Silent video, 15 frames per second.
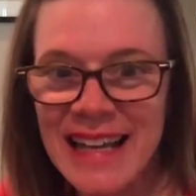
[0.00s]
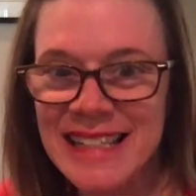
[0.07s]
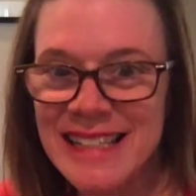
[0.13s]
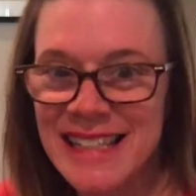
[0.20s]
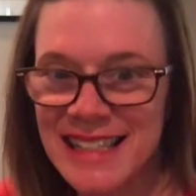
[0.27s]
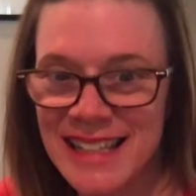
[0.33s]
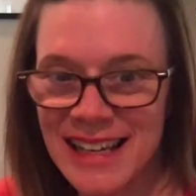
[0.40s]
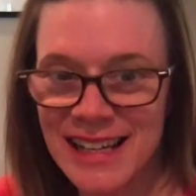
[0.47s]

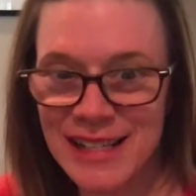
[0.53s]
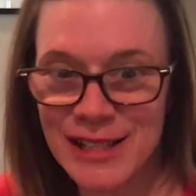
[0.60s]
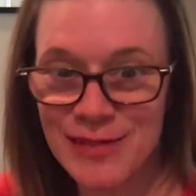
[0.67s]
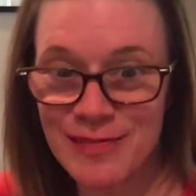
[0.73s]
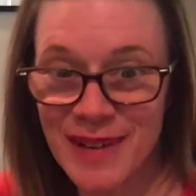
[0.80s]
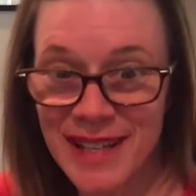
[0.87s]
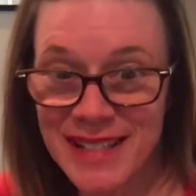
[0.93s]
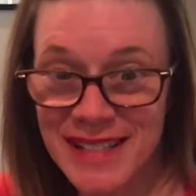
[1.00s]
Today is
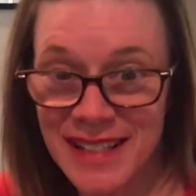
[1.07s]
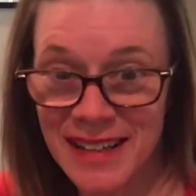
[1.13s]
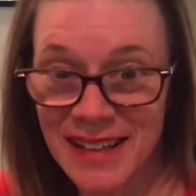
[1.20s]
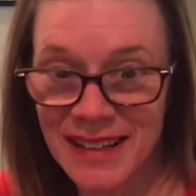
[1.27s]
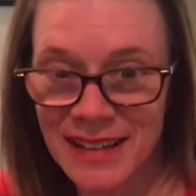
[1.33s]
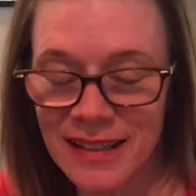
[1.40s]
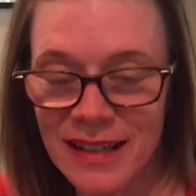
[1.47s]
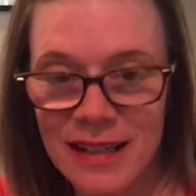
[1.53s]

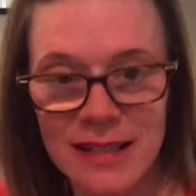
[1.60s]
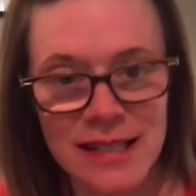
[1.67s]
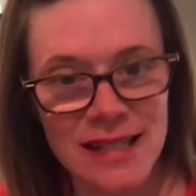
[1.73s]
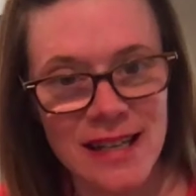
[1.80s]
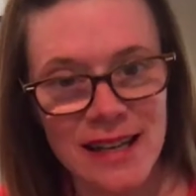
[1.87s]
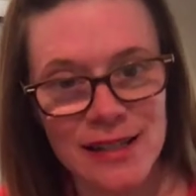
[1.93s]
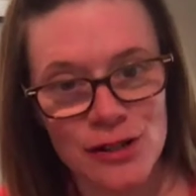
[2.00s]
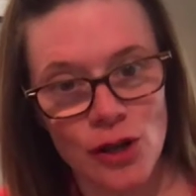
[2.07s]
Monday.
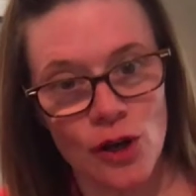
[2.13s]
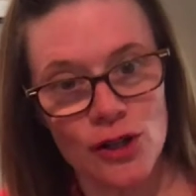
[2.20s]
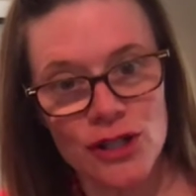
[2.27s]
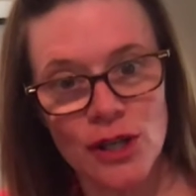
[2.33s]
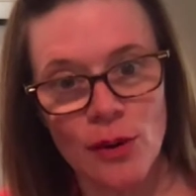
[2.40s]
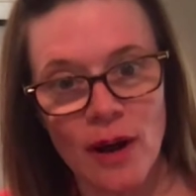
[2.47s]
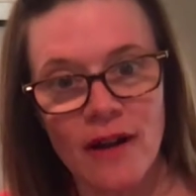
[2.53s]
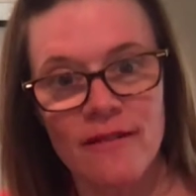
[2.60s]
Today is
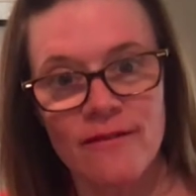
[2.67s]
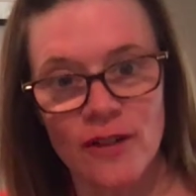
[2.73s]
also our